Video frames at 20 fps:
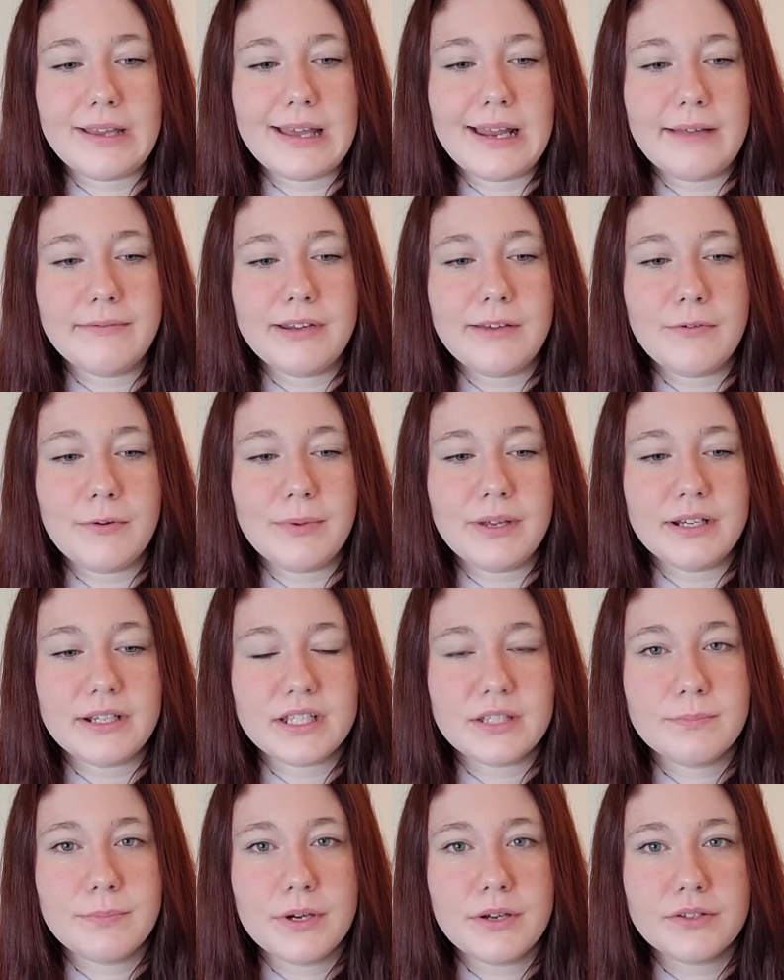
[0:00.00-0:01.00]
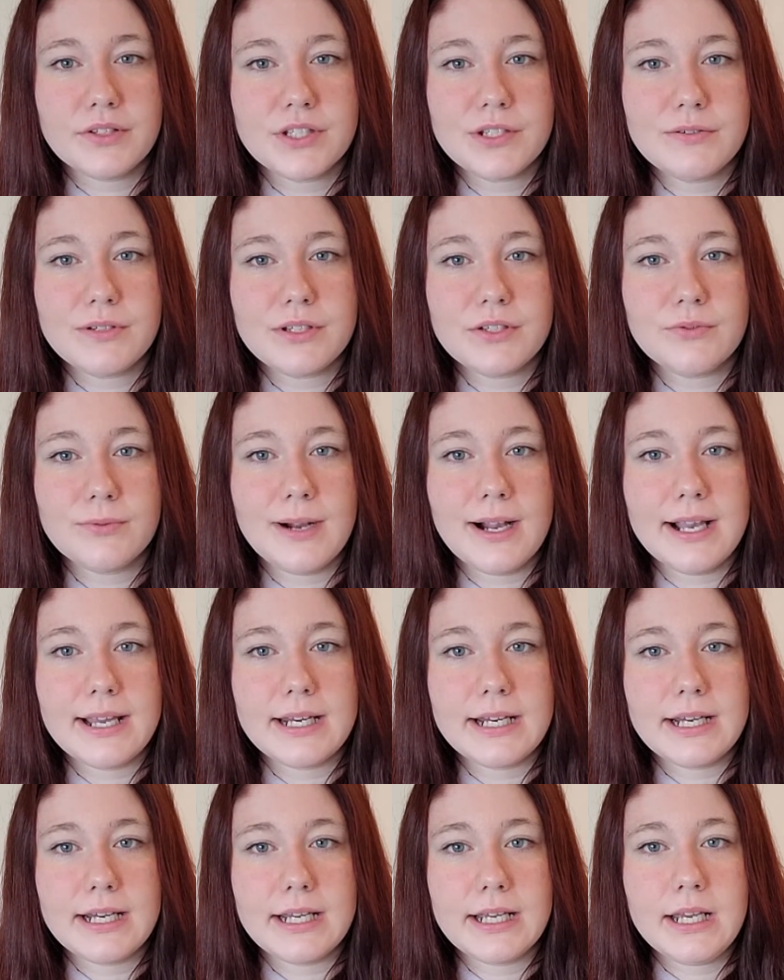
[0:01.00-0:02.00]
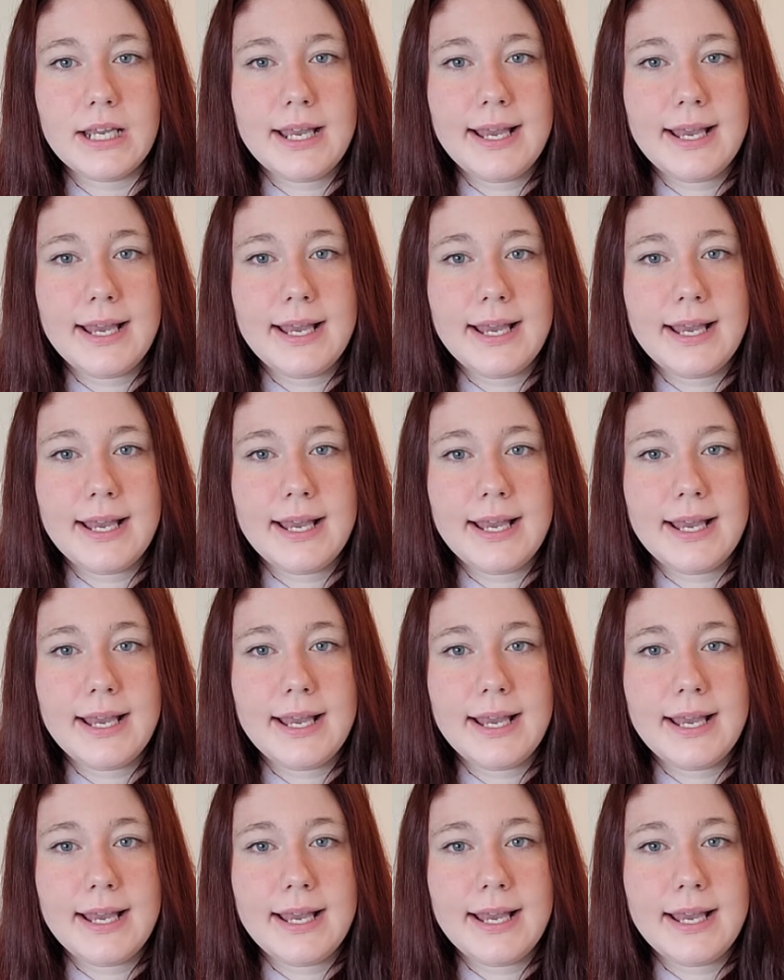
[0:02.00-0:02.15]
I've never been exposed to his writing.